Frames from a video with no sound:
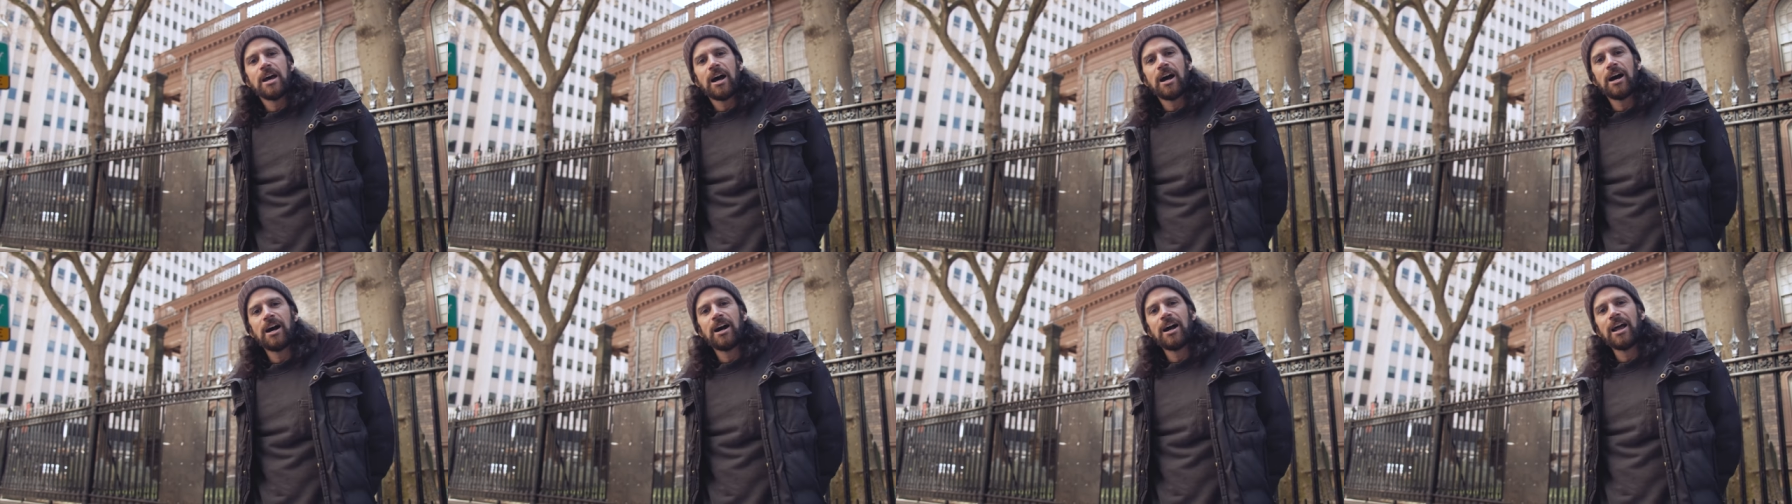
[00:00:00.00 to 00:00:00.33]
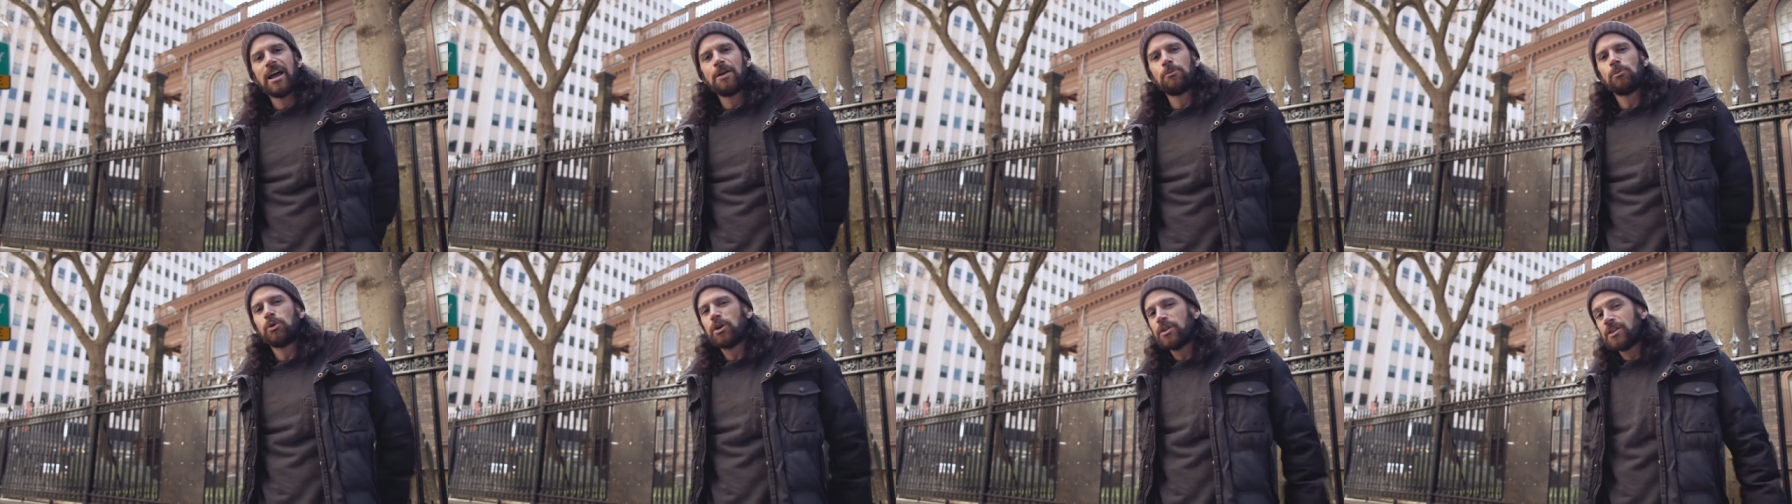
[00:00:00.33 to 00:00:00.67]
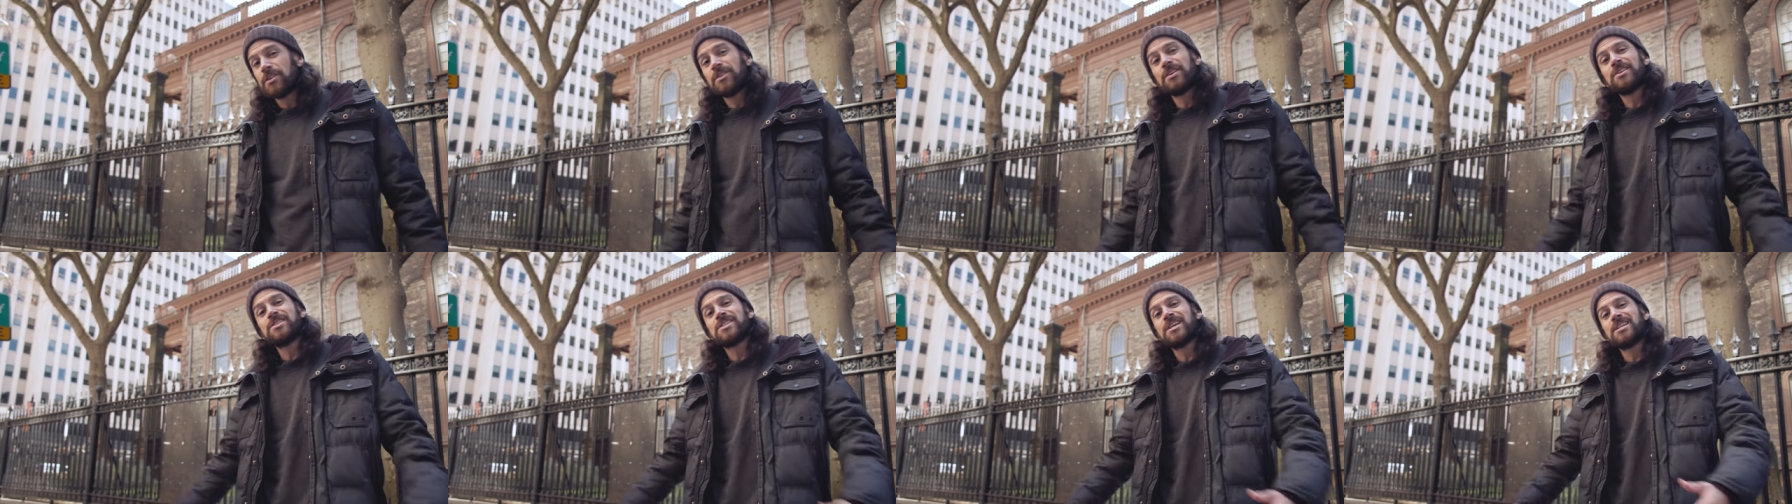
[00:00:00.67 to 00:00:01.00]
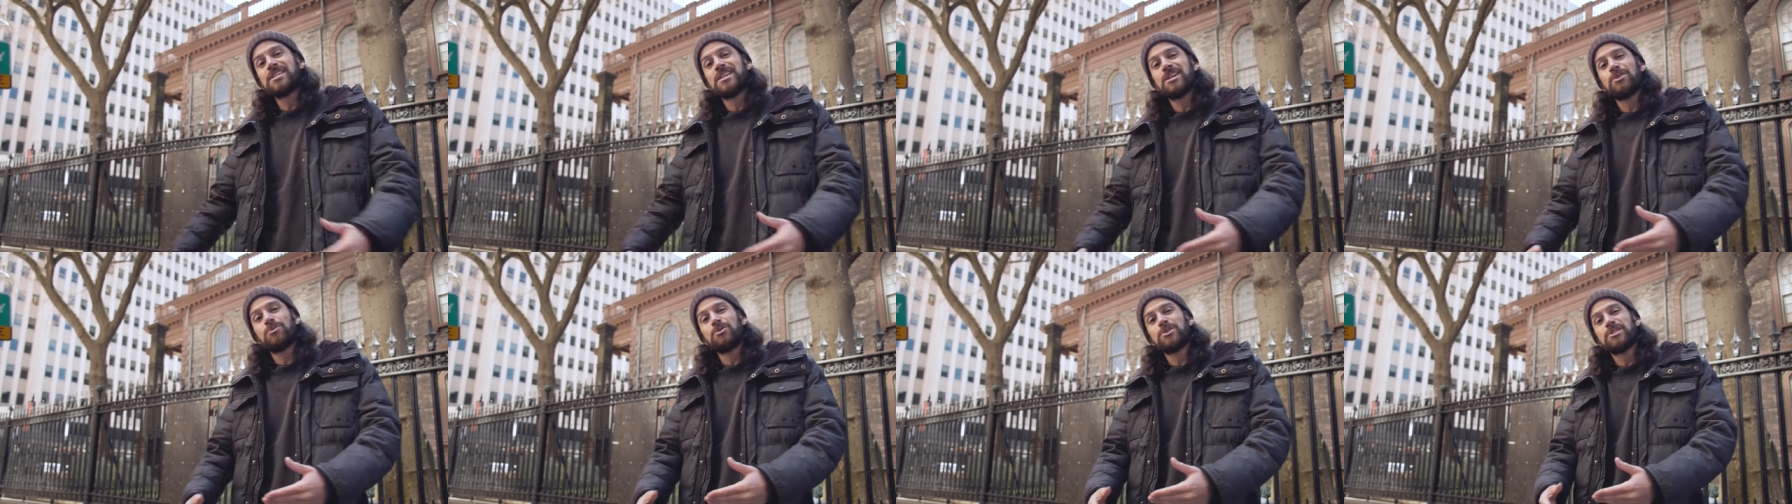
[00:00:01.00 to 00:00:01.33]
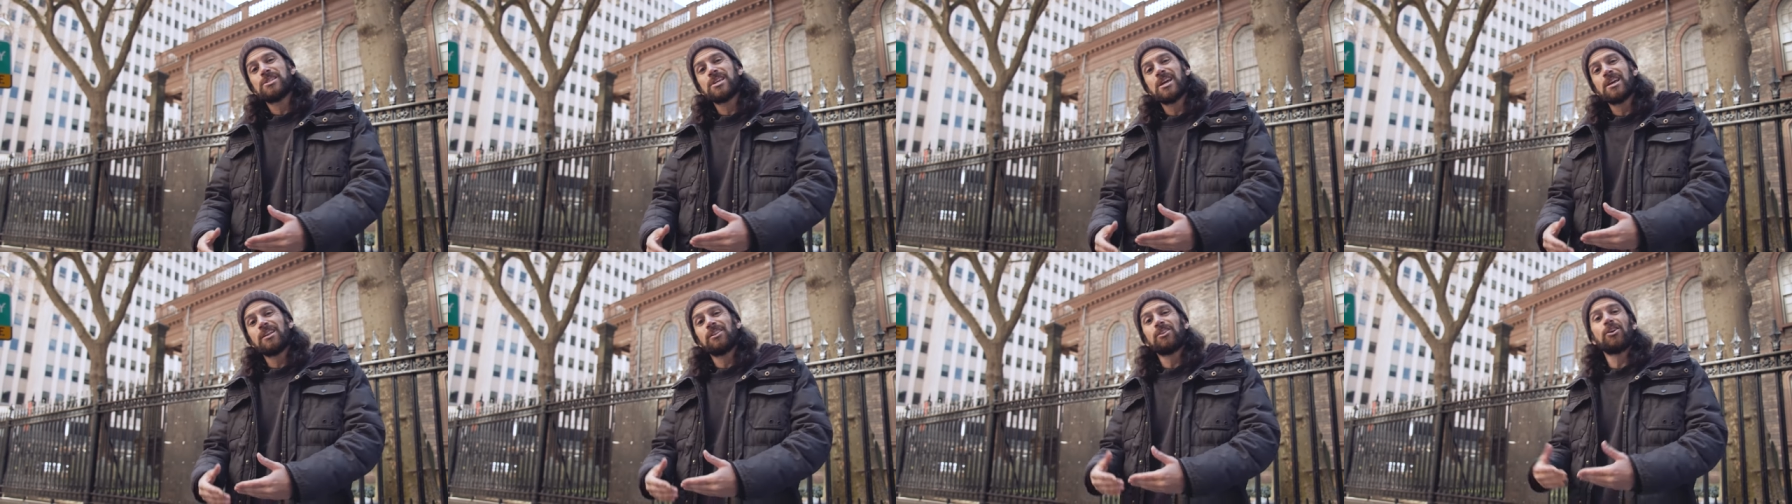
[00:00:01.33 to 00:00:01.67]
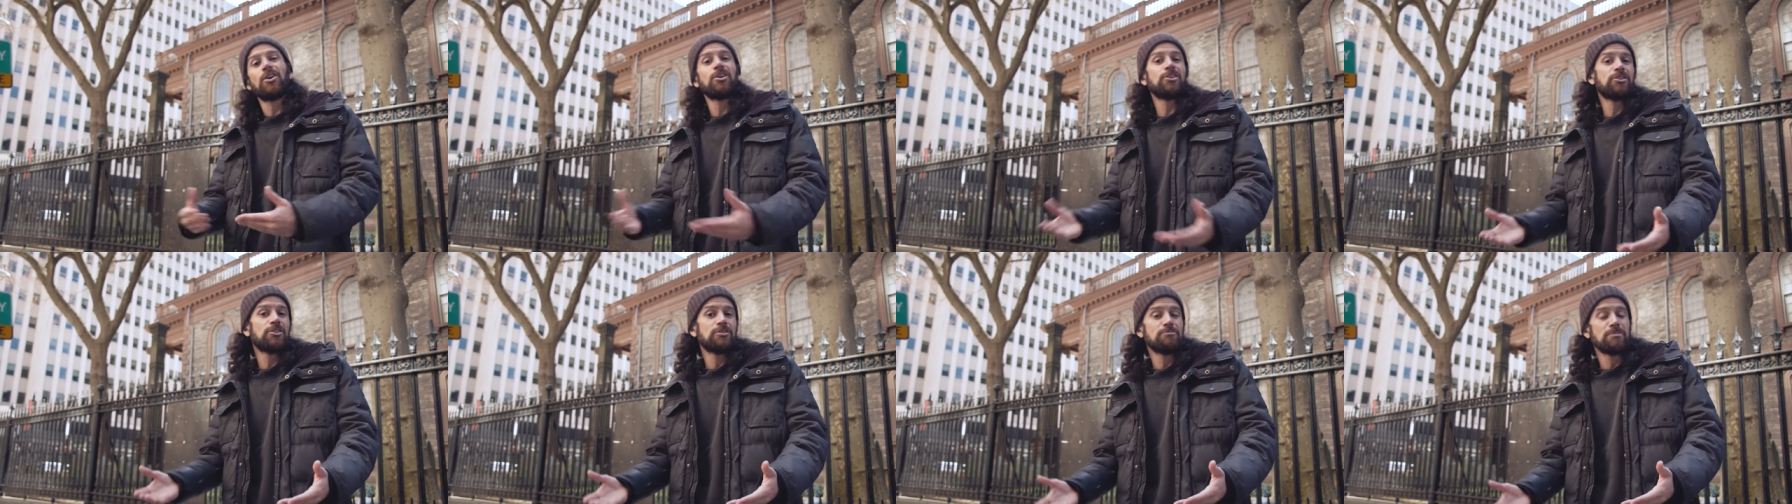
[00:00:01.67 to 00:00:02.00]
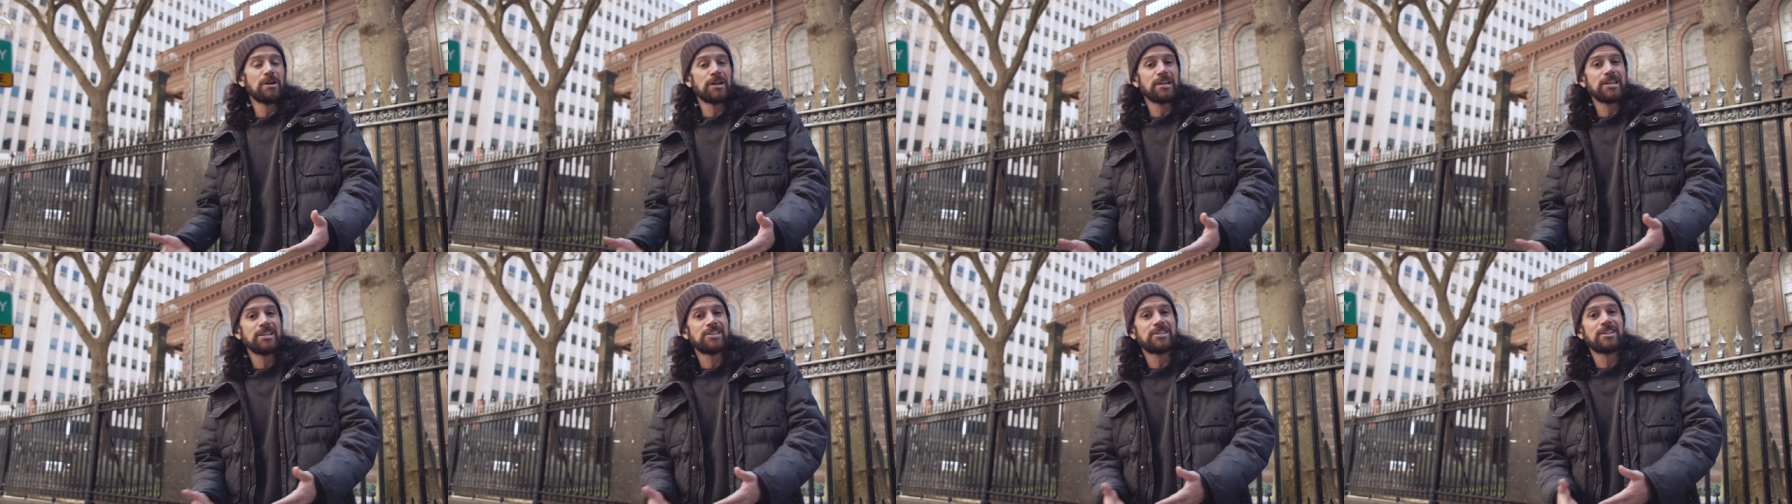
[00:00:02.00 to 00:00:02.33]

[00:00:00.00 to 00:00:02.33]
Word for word: Uh, and one of the things they did was they laundered money